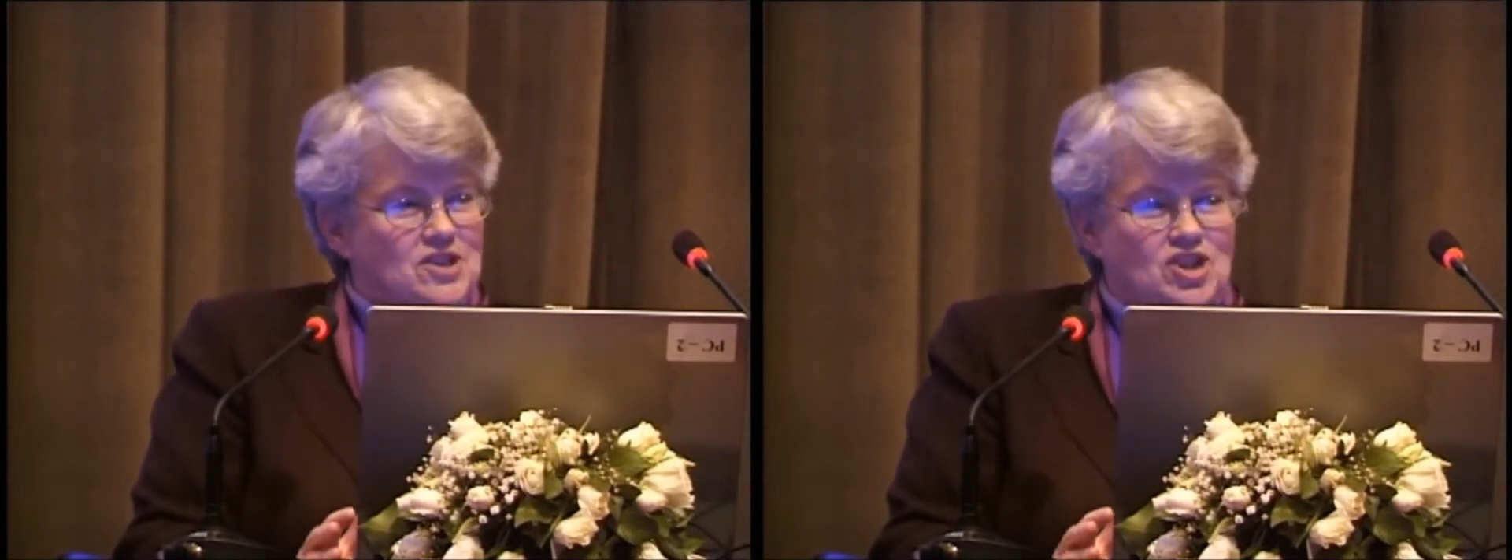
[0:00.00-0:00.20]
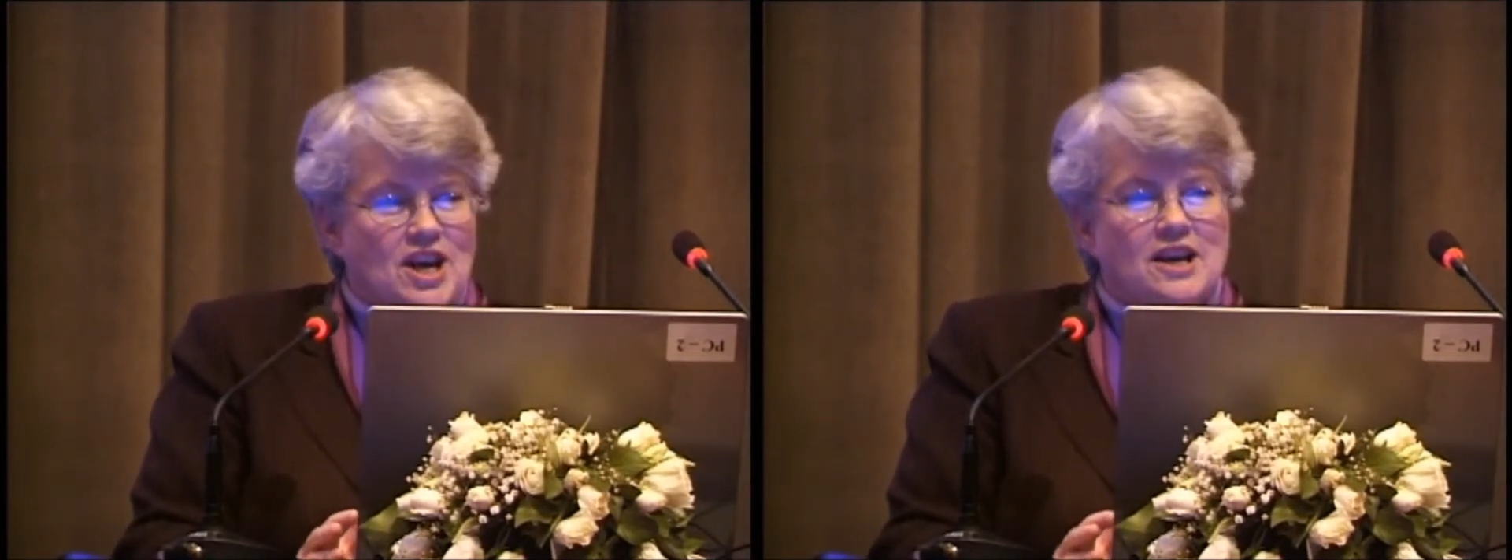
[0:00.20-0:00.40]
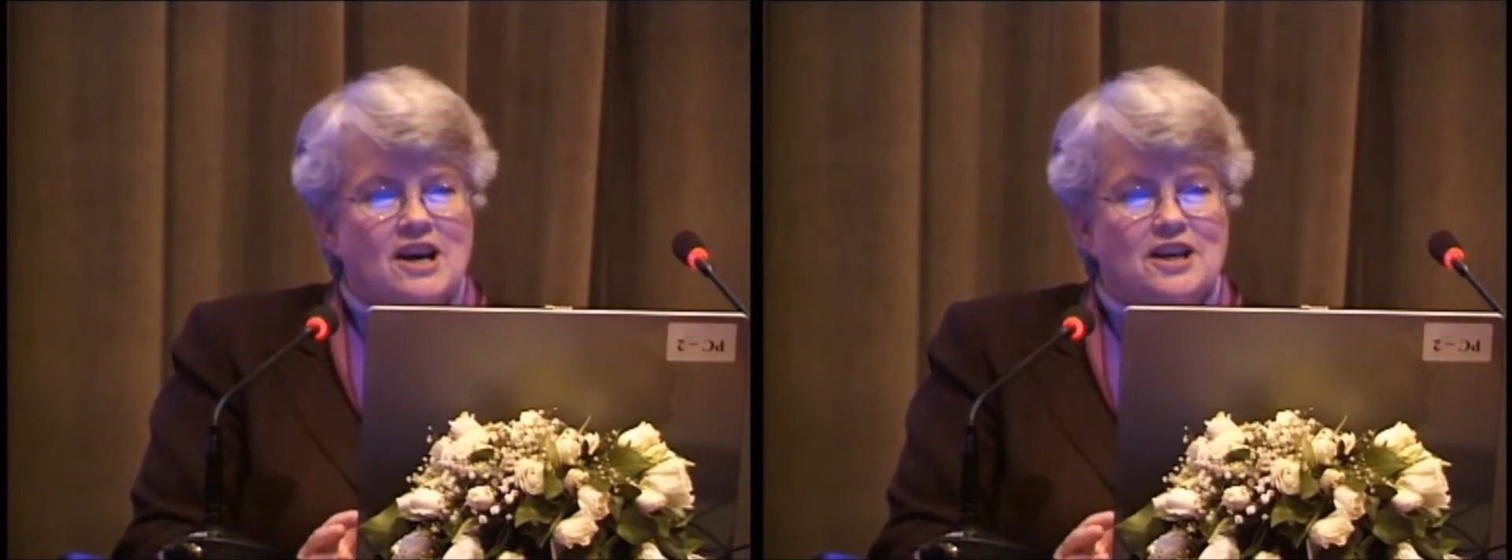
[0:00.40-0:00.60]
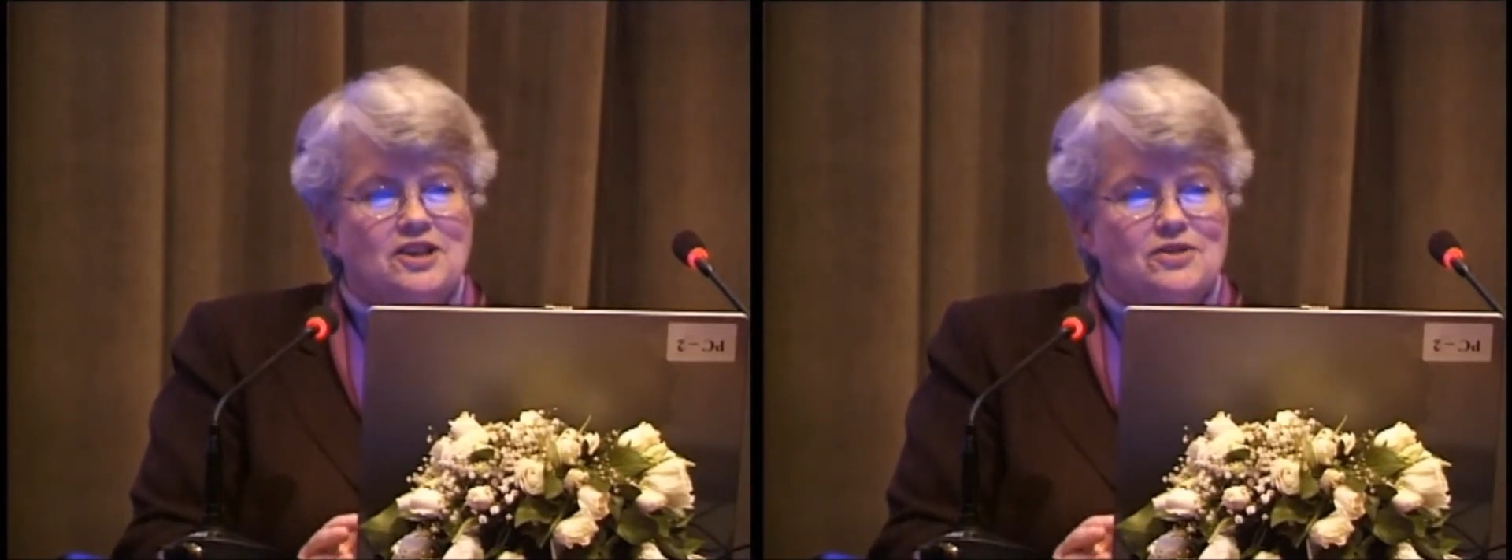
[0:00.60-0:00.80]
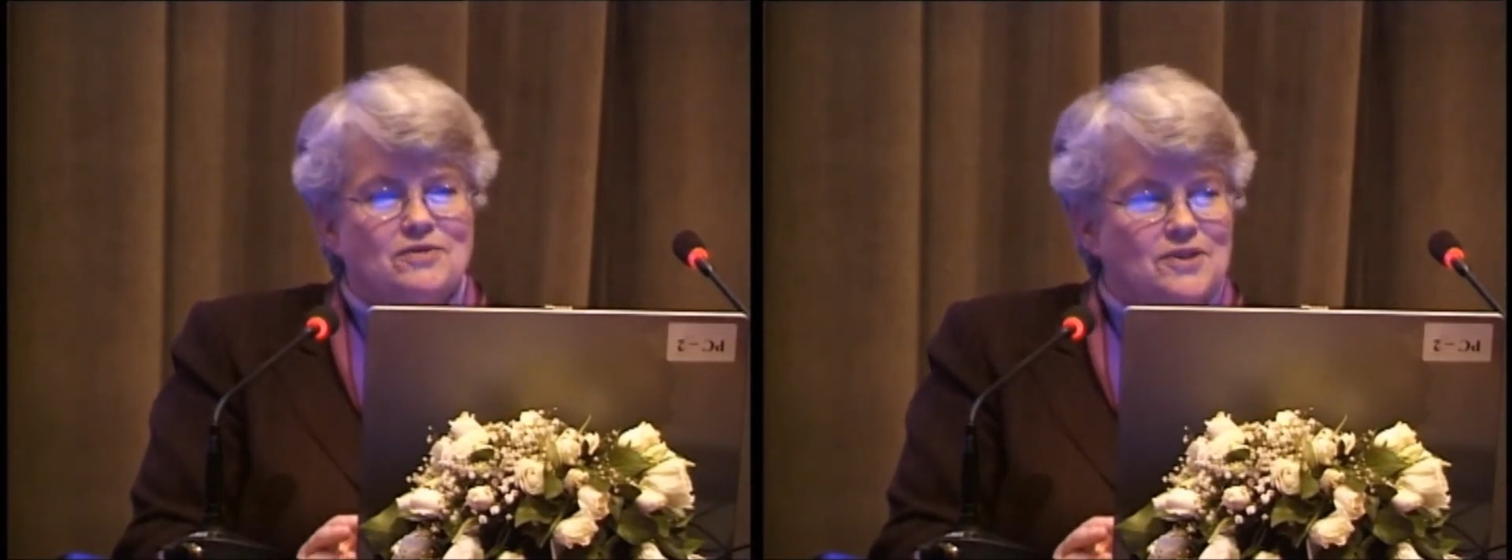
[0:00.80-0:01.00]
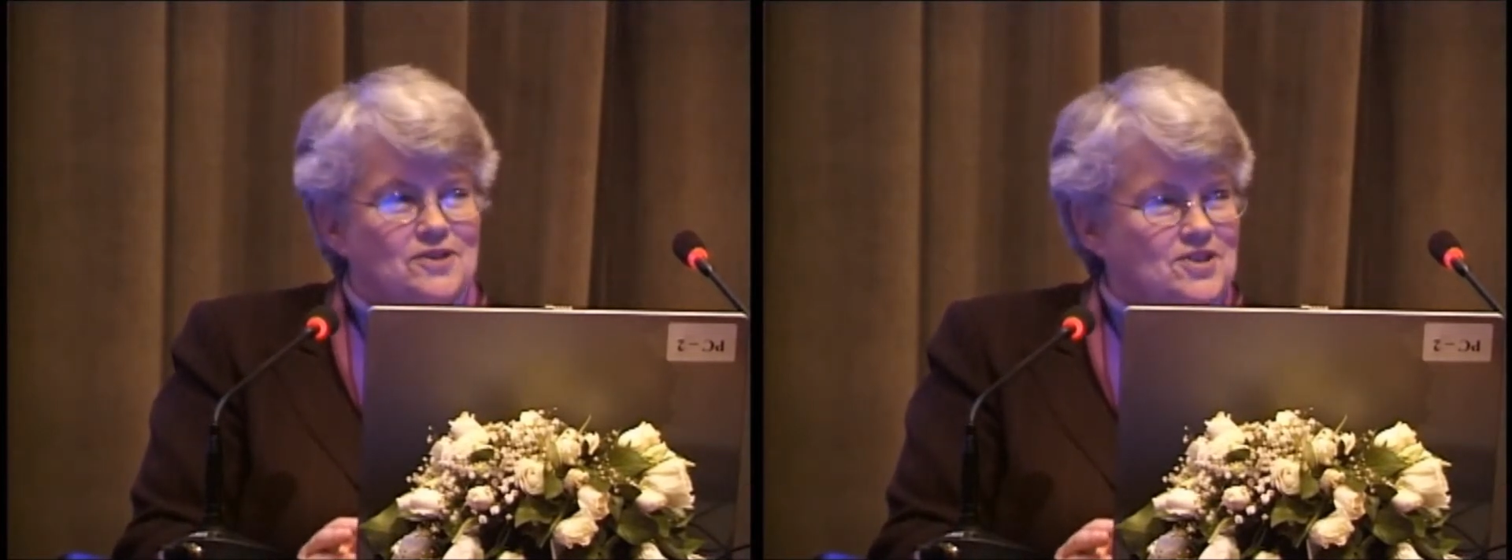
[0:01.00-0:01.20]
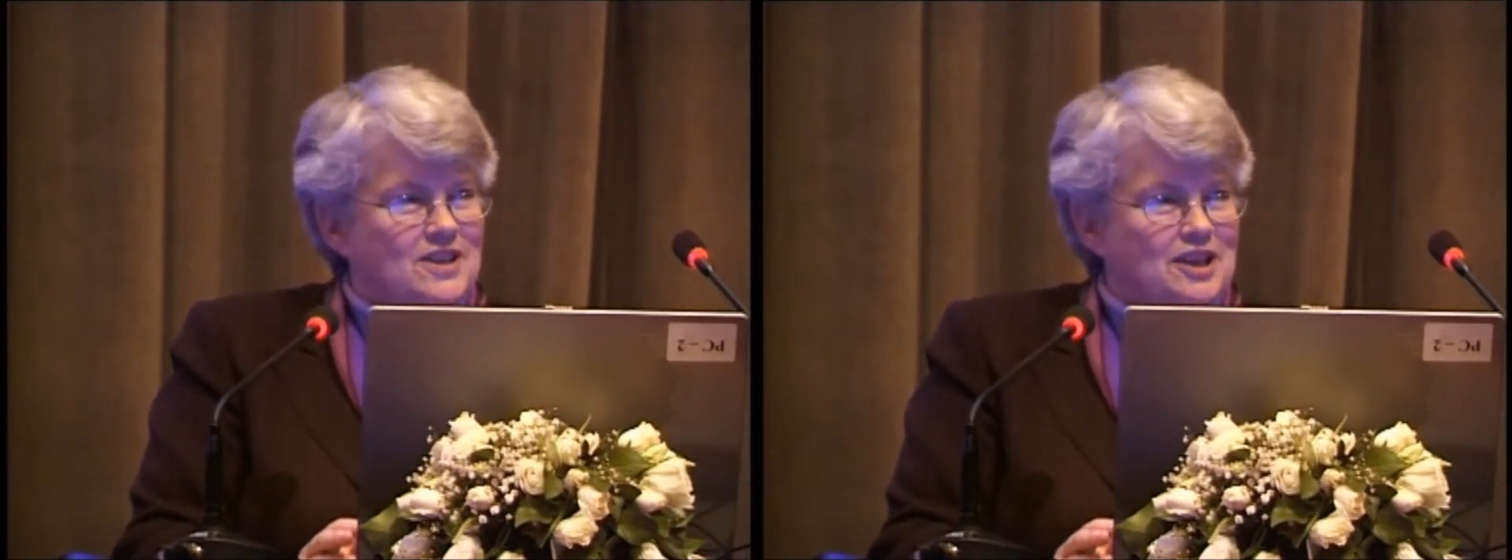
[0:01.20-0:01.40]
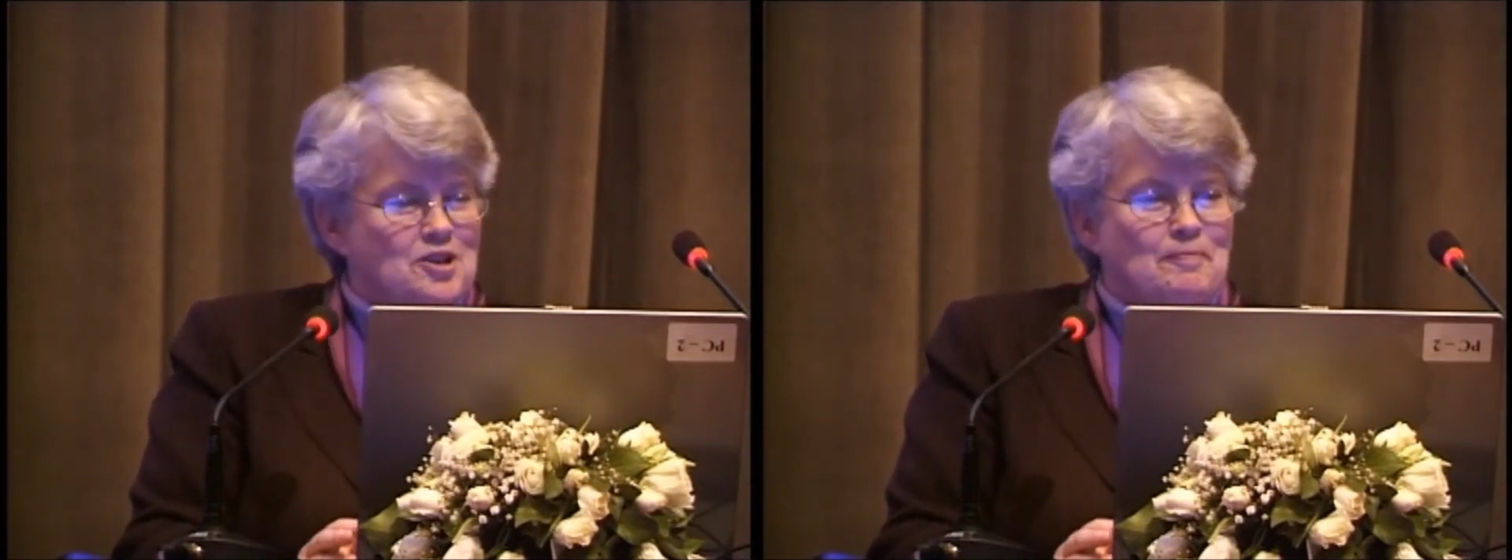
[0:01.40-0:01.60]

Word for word: Shanghai University,